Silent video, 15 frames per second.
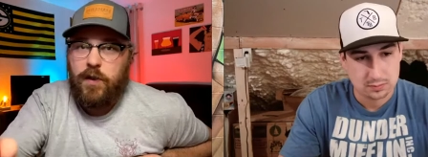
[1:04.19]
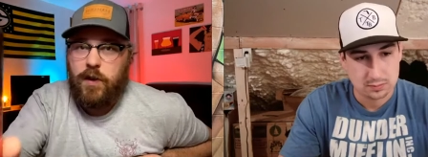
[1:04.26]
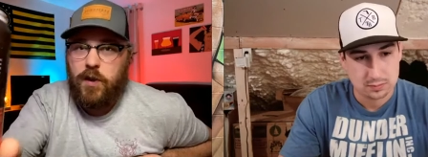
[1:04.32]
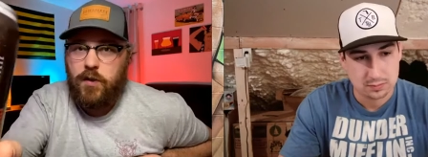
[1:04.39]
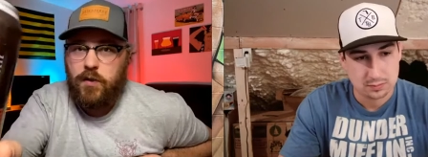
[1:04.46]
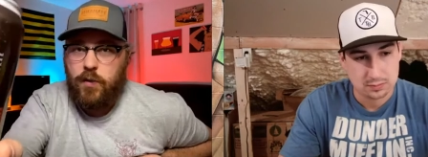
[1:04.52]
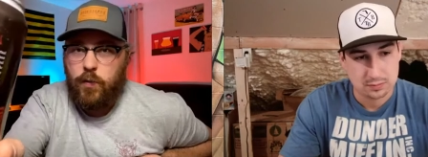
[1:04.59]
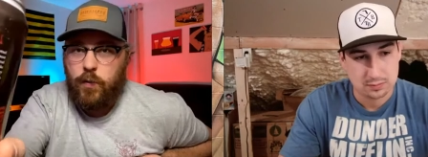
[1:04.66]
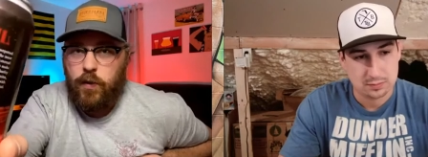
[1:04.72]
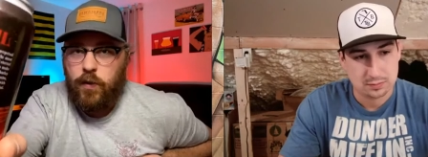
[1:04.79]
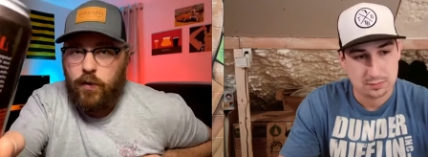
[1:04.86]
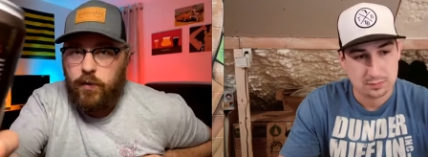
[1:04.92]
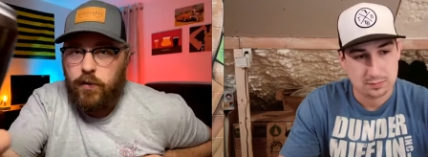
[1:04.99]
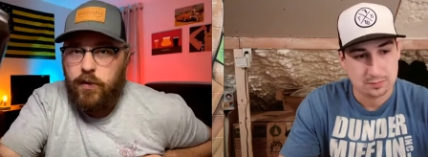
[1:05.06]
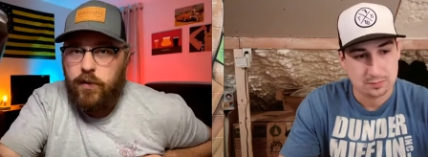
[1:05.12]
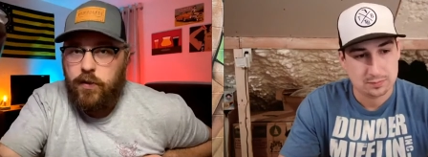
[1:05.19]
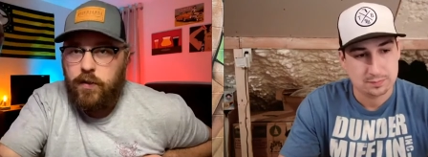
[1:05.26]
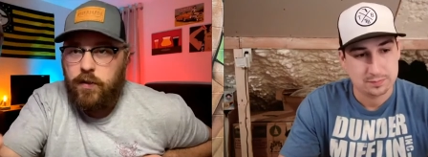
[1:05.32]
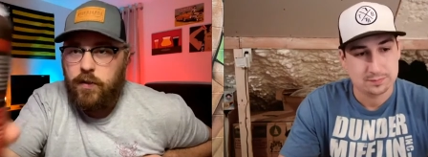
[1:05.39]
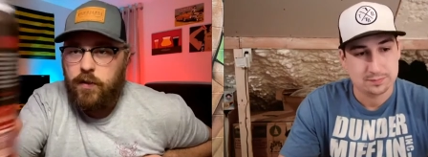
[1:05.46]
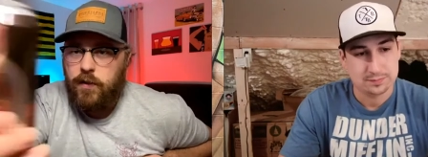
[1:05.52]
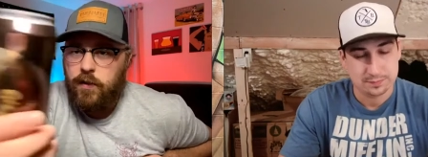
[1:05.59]
Speaker 1: the Underworld.
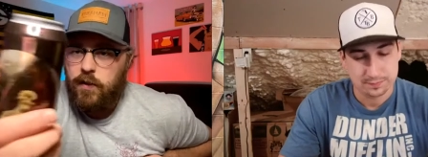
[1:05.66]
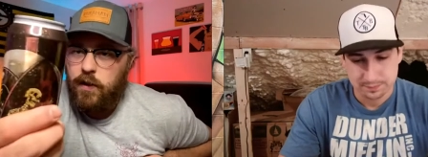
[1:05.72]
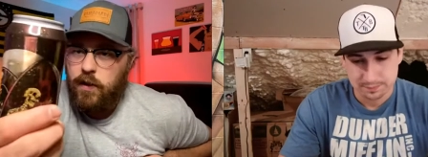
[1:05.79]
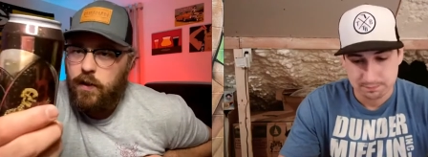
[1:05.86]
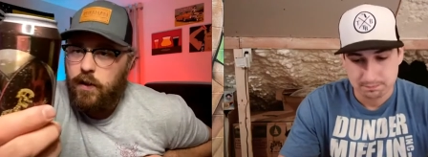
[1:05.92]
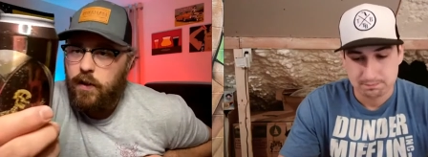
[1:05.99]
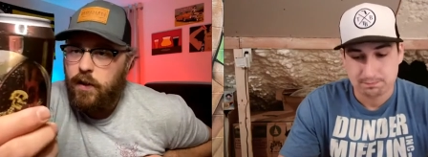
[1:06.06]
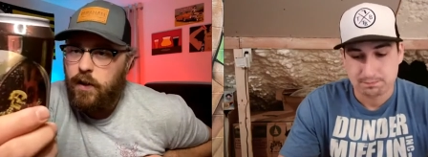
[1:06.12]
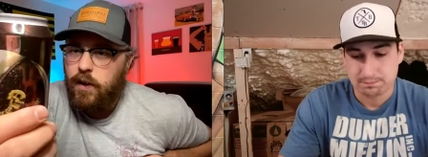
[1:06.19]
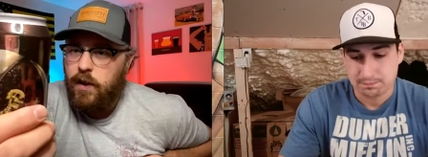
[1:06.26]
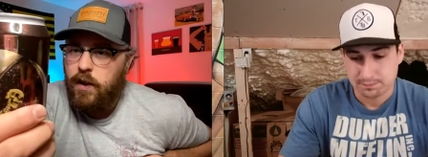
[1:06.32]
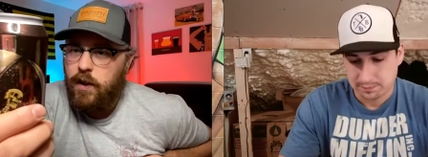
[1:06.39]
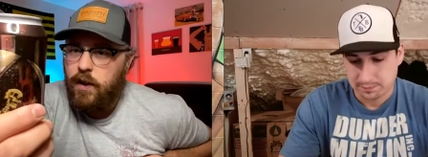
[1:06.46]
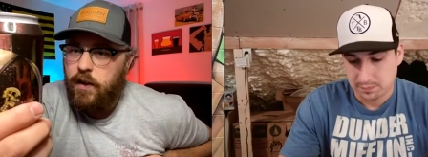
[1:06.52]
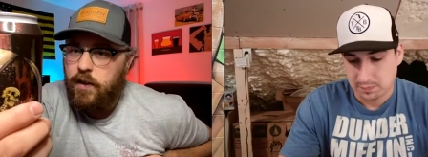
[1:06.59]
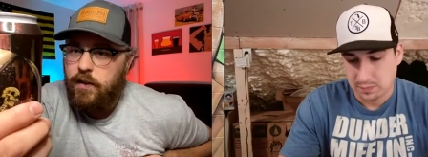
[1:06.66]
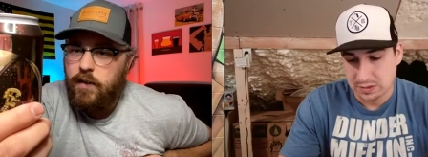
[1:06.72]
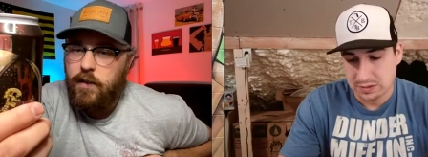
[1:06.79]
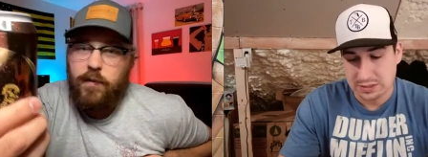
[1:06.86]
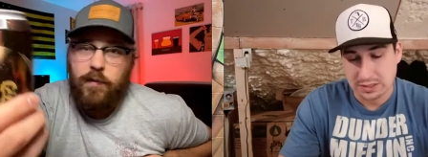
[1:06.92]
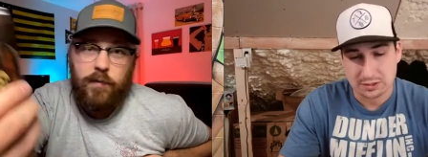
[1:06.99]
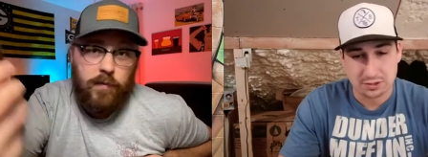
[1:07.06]
Speaker 2: Uh,
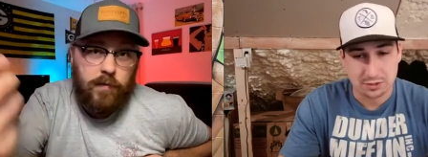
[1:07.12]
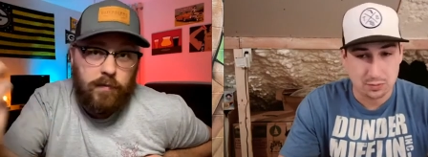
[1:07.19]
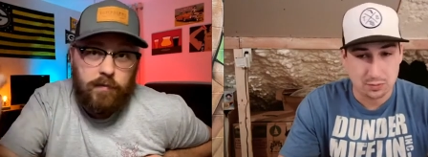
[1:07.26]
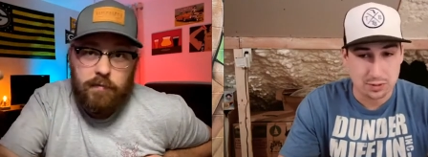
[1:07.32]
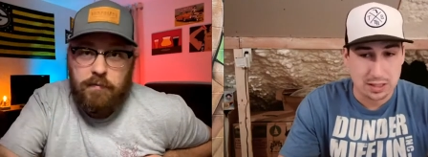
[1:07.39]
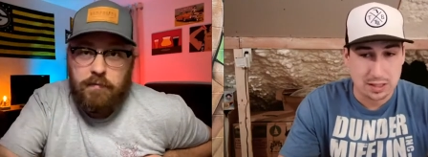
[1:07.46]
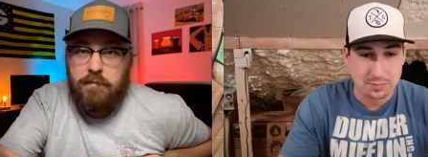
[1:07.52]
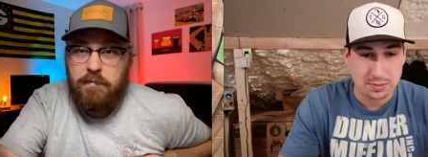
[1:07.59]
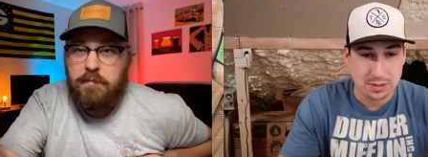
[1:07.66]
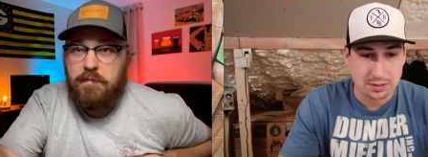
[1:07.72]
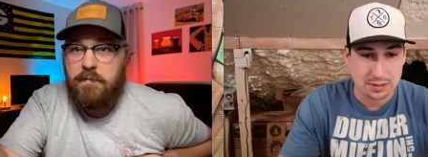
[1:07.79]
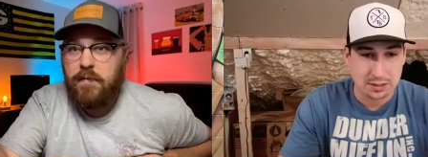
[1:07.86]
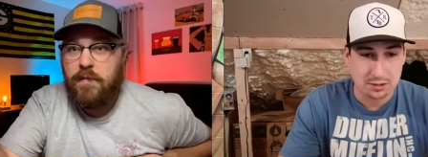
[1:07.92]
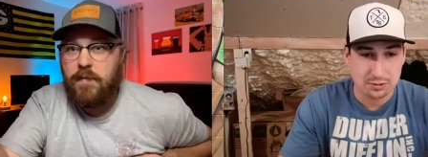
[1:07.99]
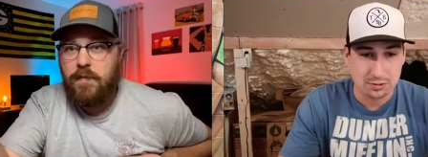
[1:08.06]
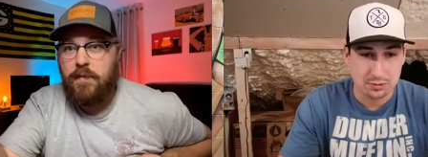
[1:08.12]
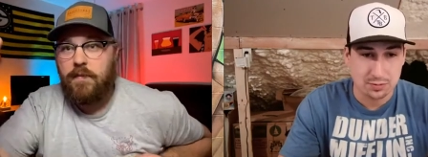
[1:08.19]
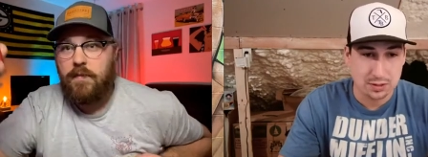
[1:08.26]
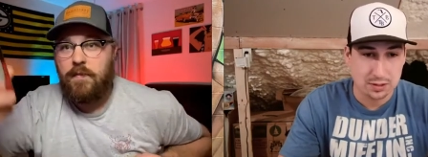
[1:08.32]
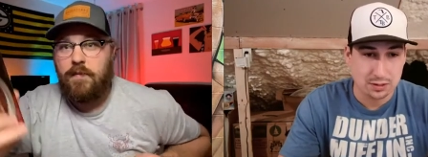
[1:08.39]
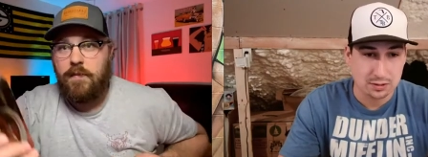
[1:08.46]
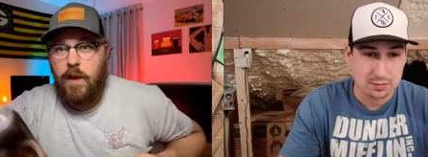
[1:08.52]
this is actually one that I picked out and you
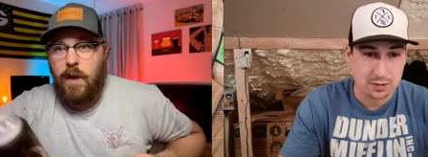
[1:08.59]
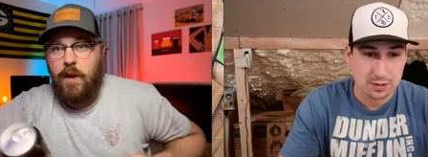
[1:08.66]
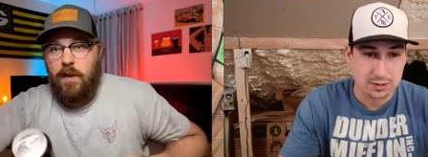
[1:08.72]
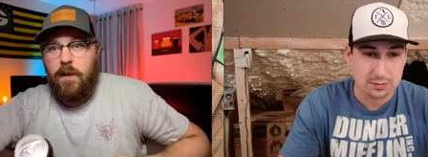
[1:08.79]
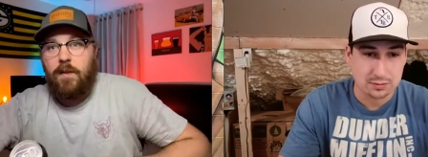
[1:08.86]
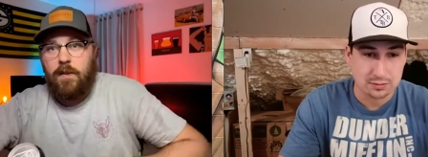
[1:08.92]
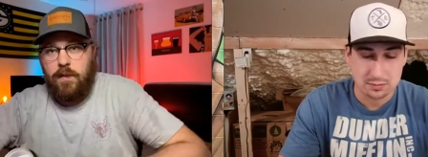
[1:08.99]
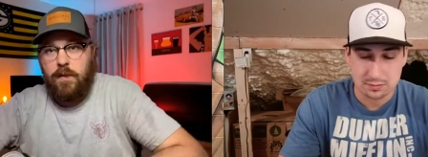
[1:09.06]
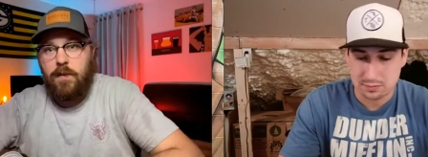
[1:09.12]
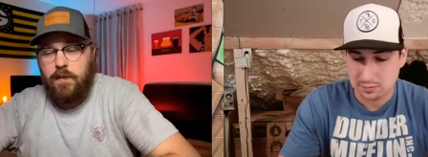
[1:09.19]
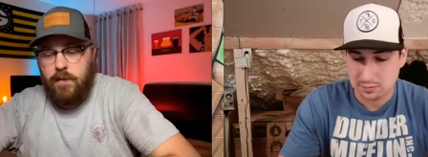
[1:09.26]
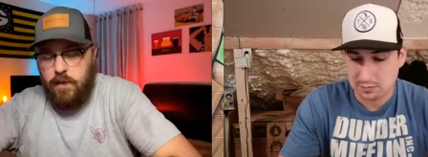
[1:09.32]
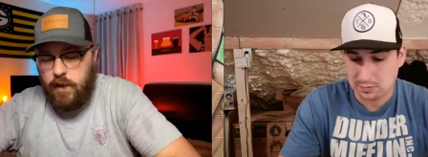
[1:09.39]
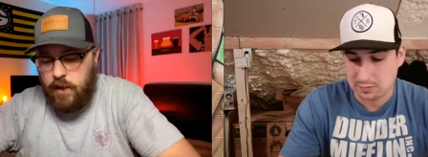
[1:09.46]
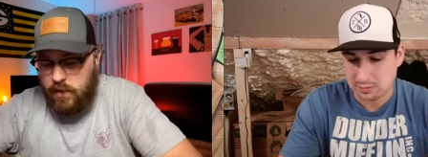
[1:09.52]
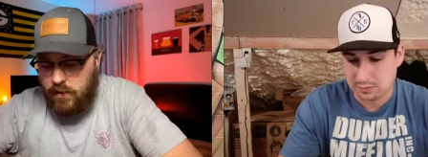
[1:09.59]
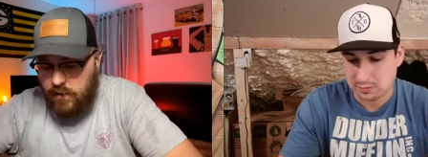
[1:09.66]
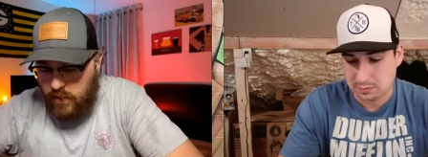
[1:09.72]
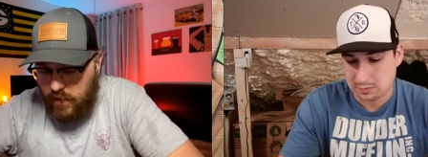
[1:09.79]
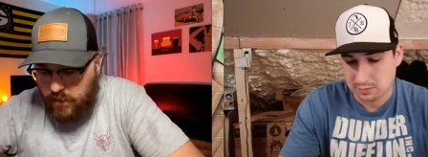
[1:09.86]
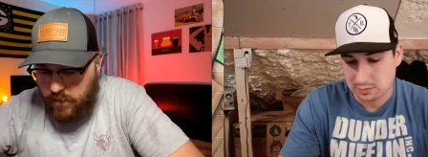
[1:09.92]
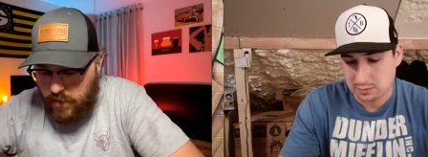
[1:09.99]
didn't. Yeah. Right? Yeah,
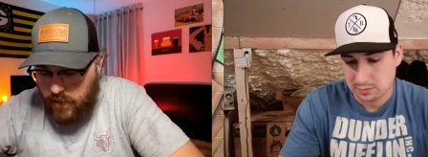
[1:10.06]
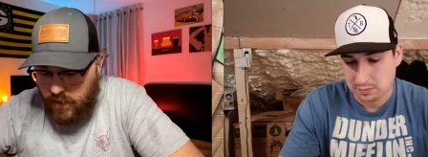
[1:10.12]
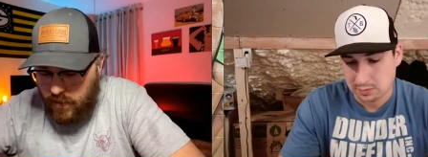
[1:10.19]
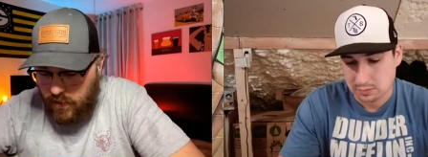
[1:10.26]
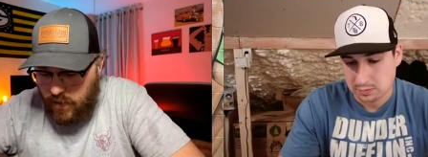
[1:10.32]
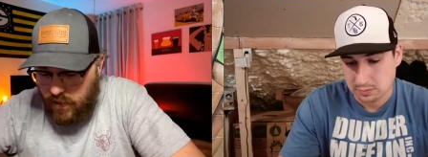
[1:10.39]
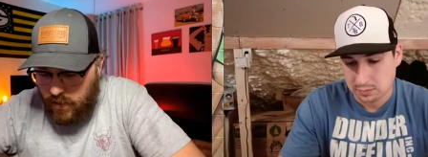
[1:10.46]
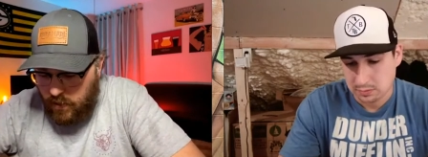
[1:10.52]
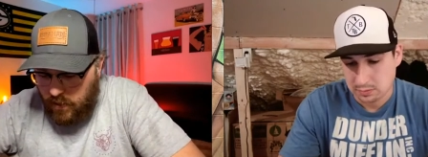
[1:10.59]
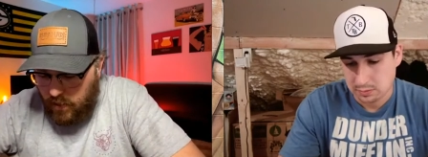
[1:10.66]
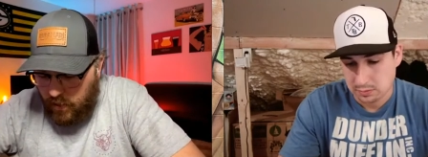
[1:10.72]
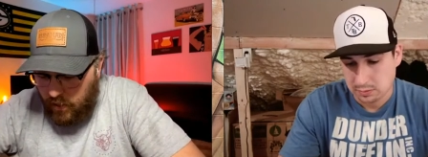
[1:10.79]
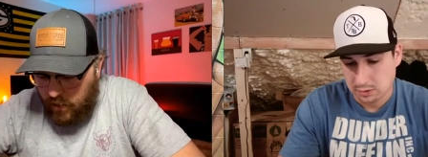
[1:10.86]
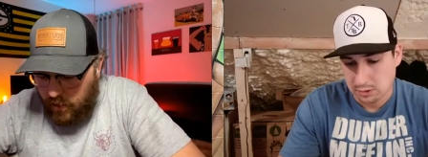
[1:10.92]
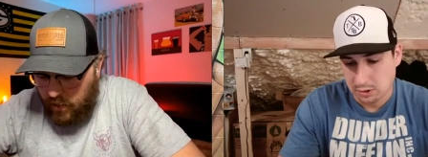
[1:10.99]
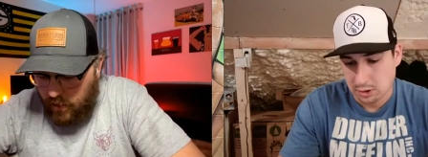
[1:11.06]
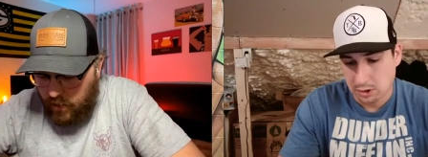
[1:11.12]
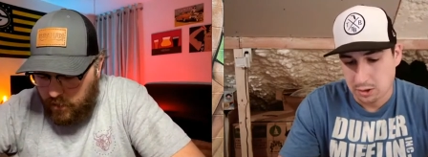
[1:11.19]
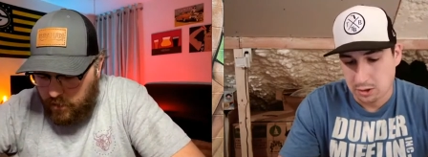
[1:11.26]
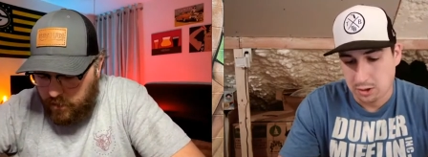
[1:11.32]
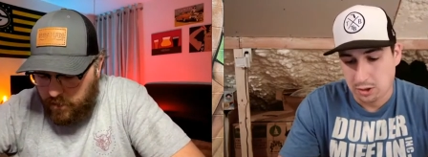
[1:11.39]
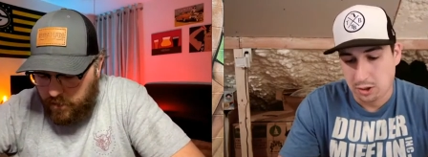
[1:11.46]
yeah. Um,
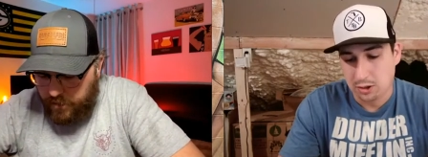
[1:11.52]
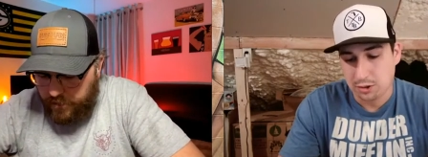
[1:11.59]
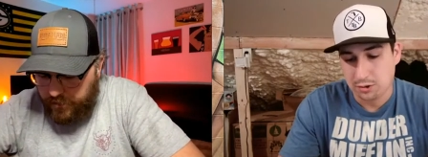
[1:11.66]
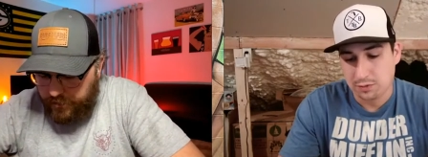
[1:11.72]
um, All